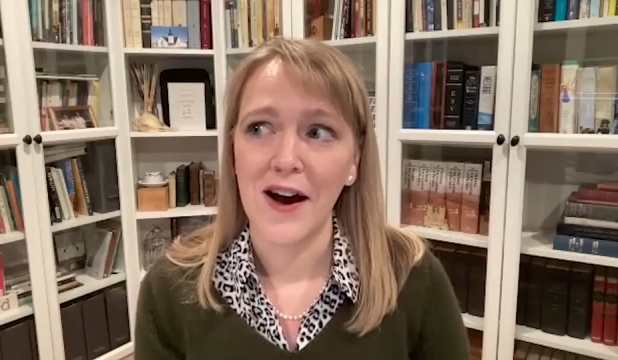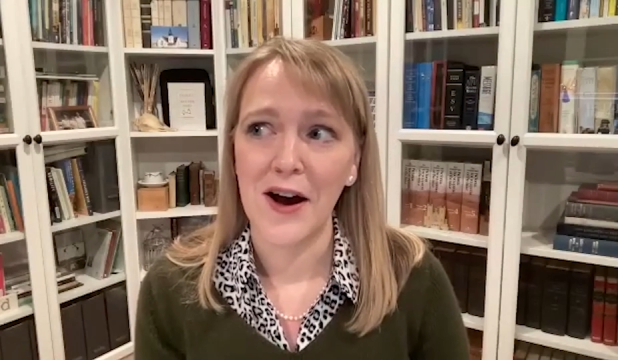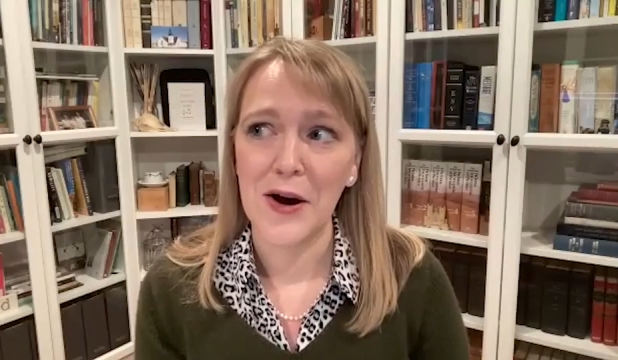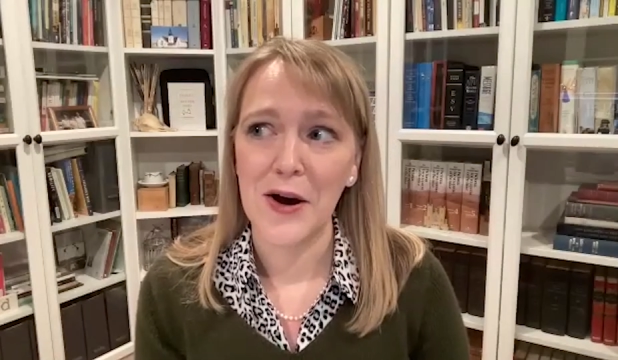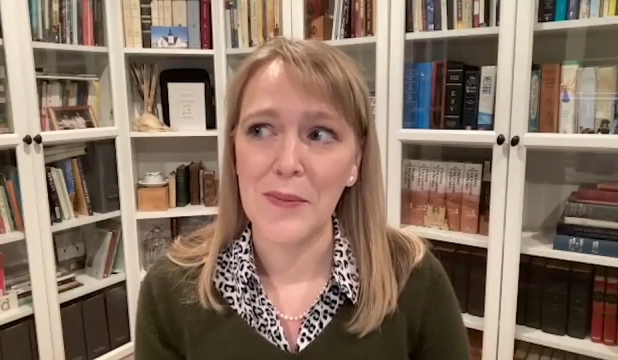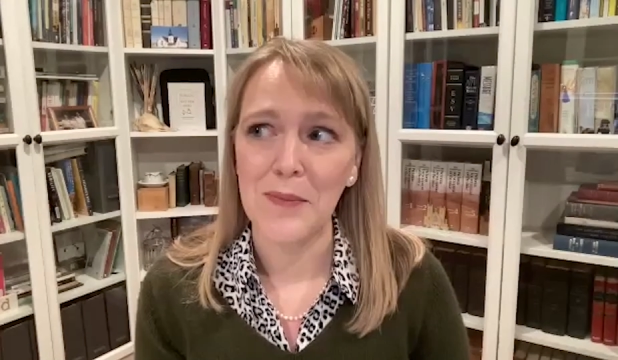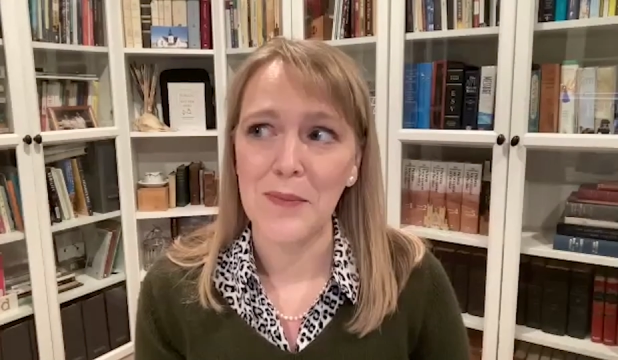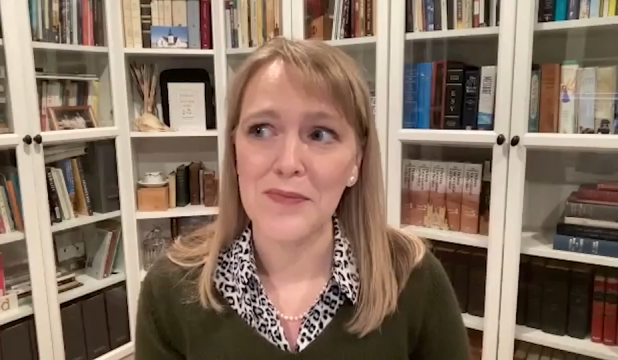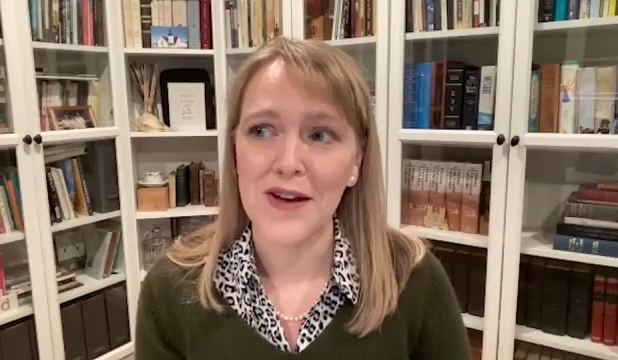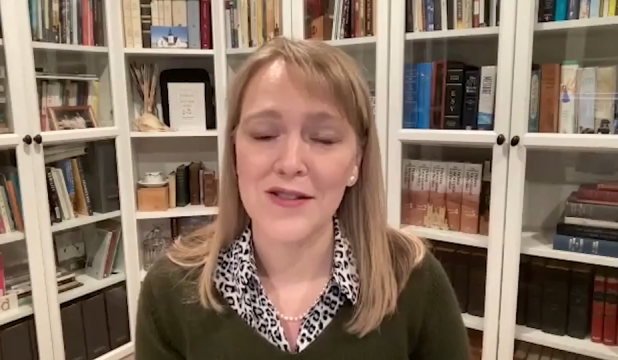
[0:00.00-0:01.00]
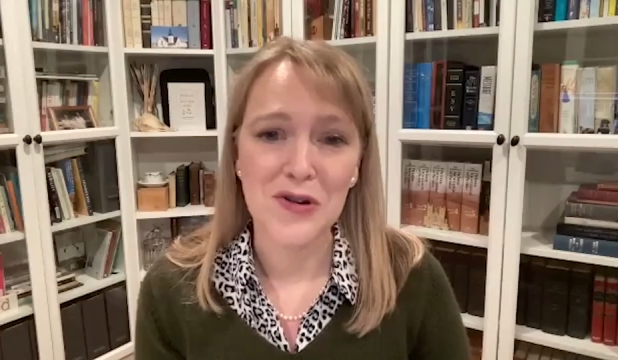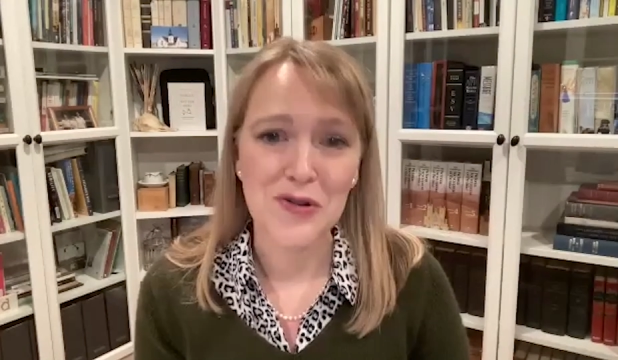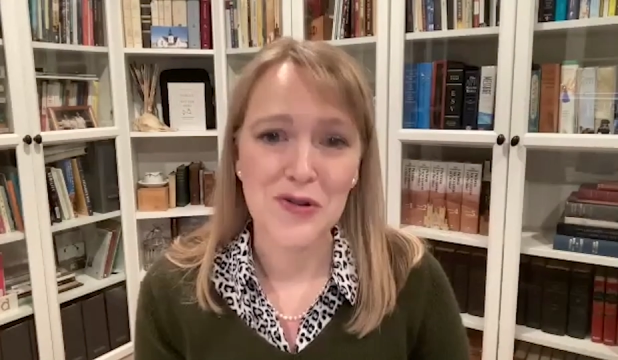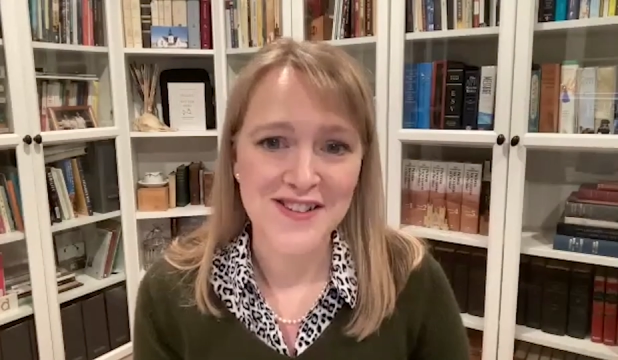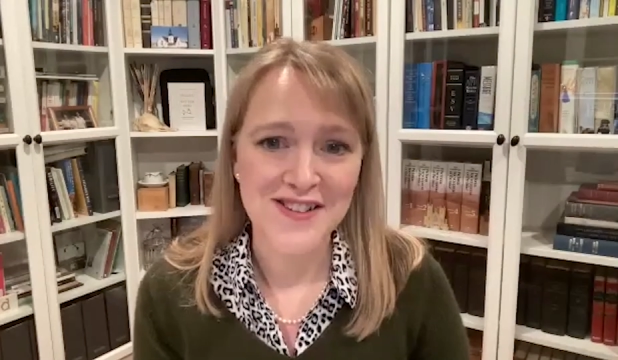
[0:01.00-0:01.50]
a little
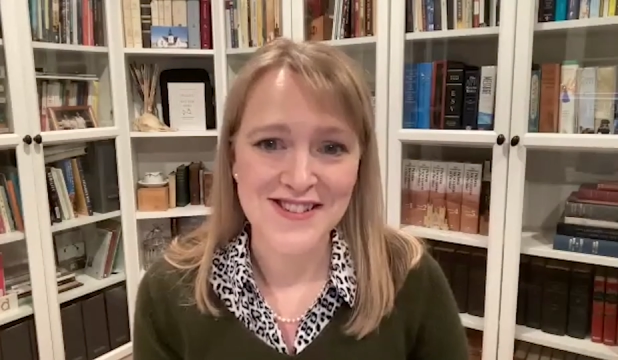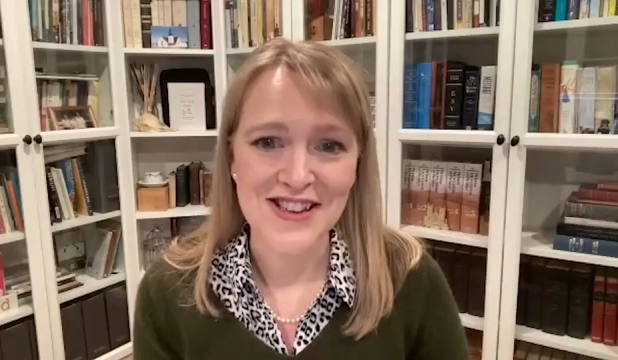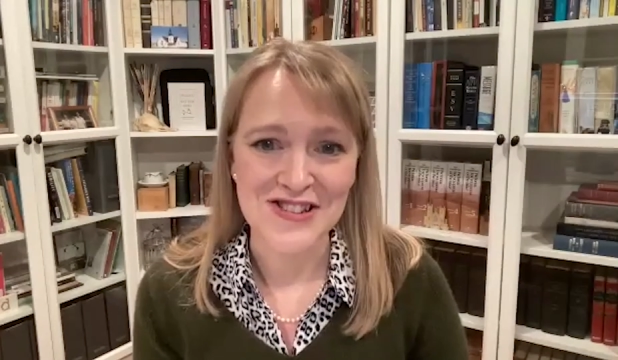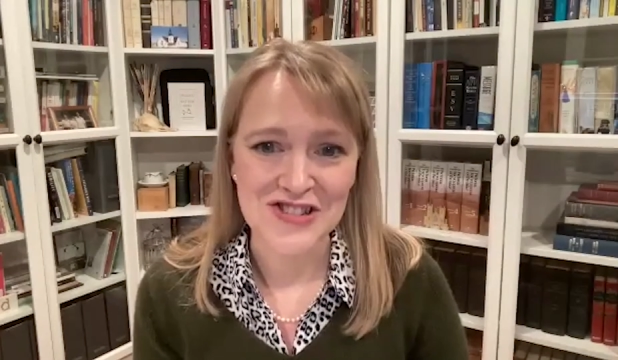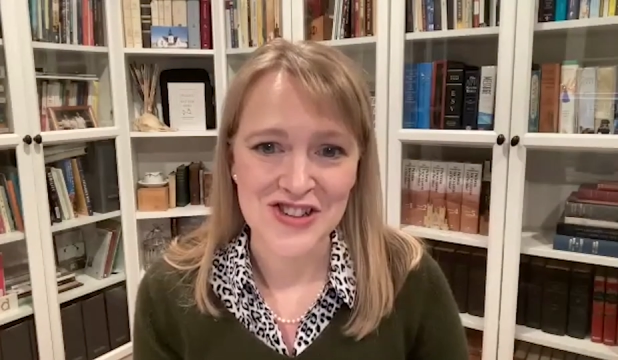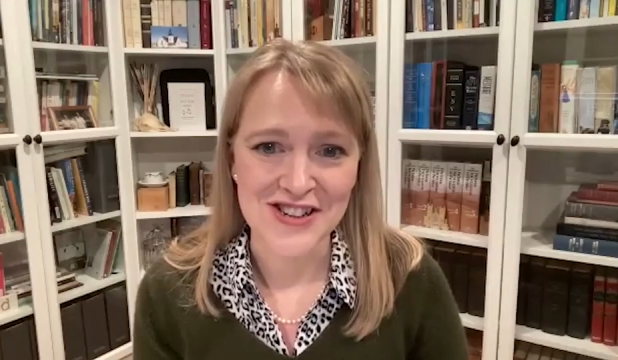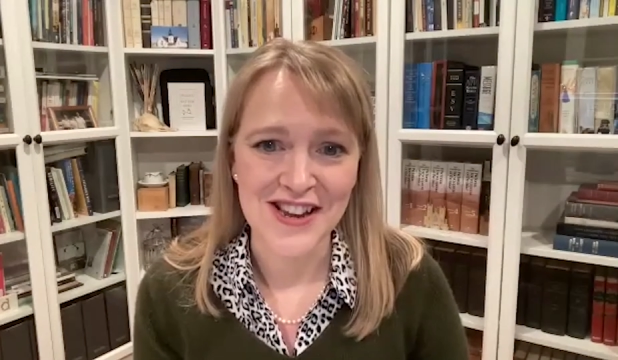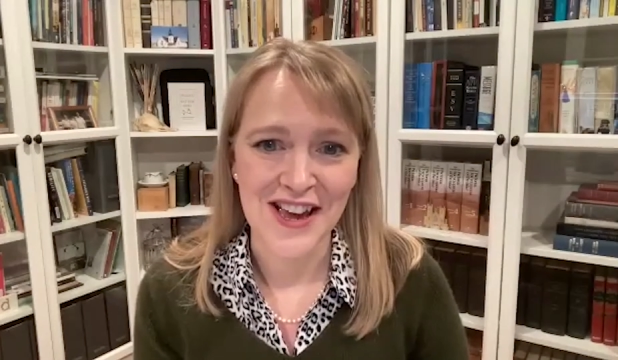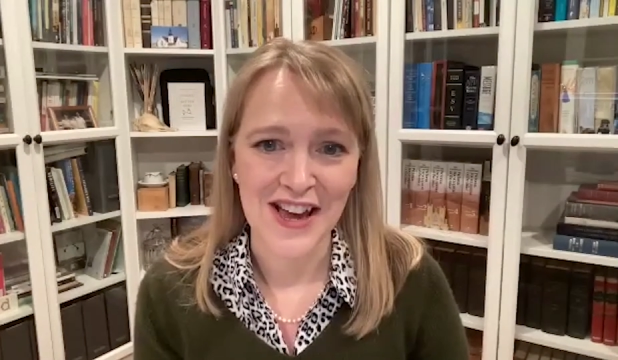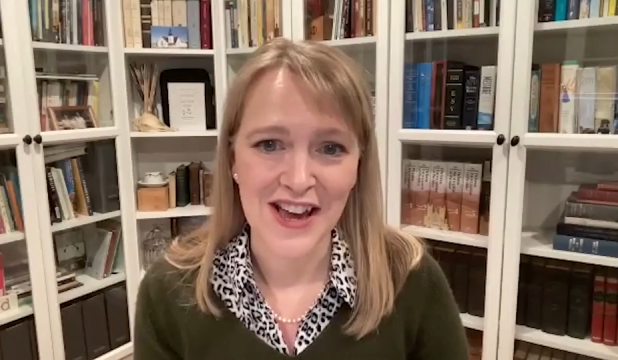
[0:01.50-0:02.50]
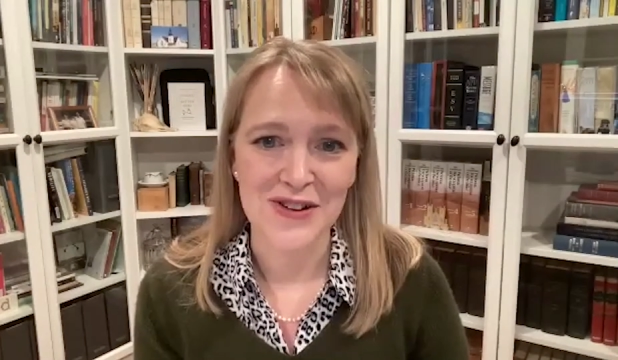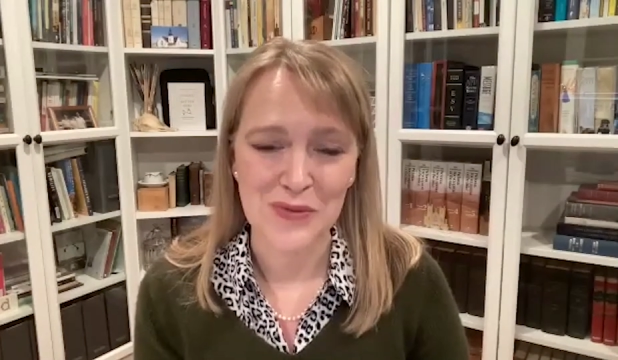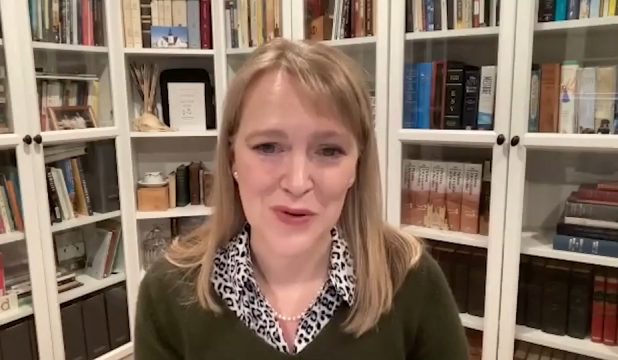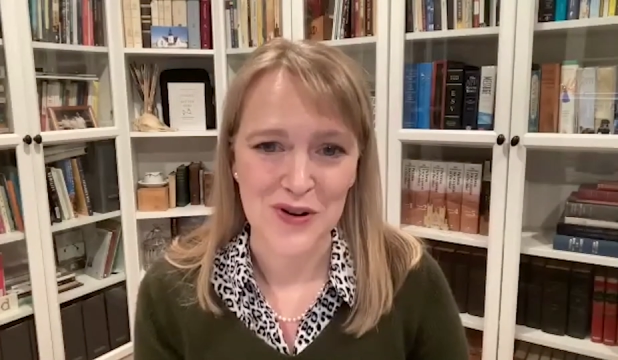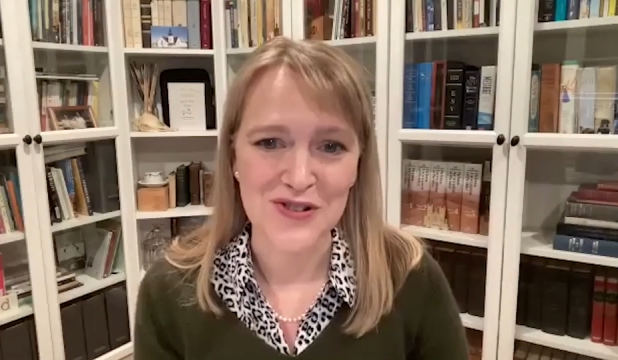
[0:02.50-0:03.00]
condescension at
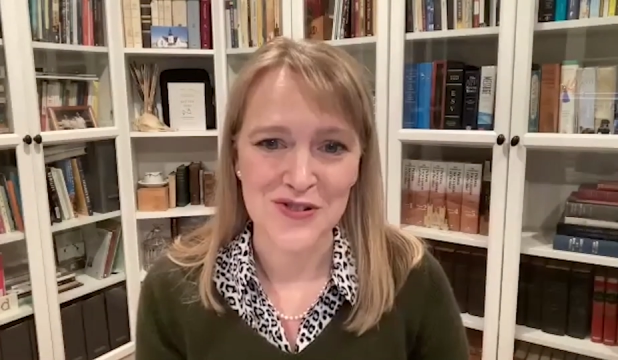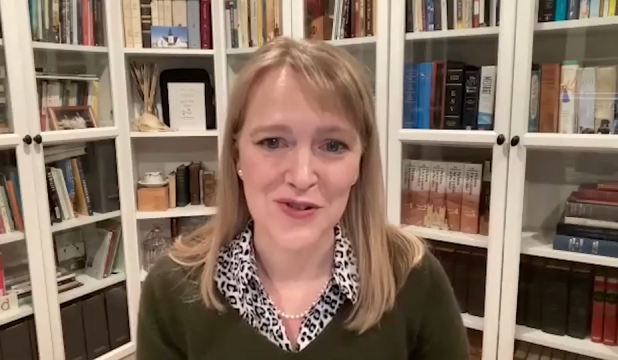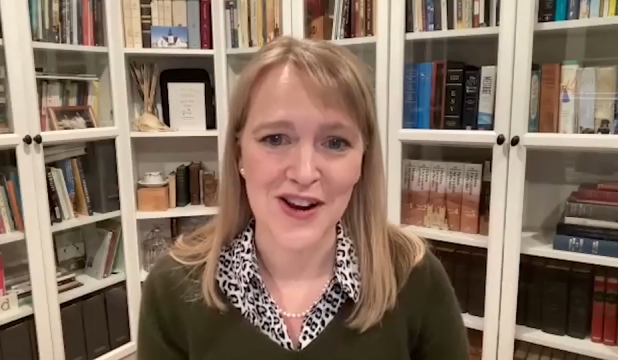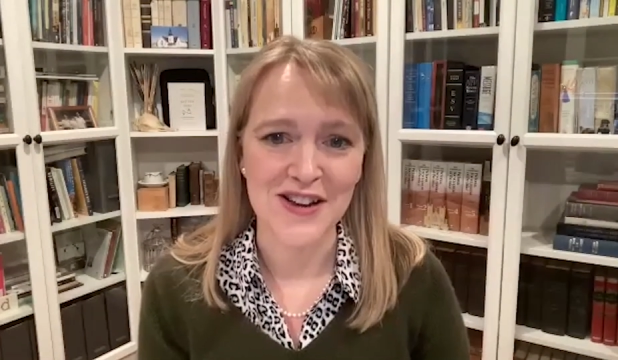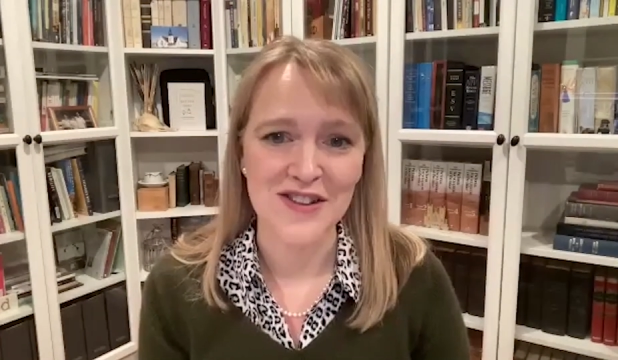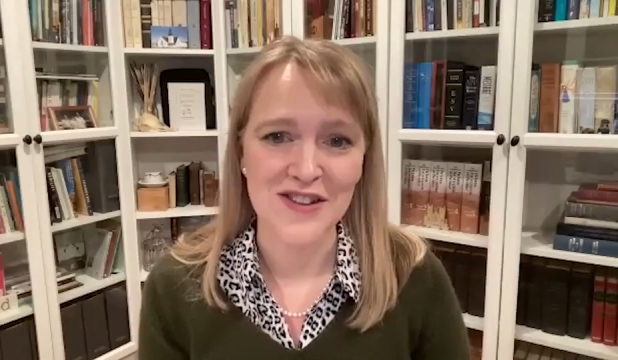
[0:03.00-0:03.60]
worst, right?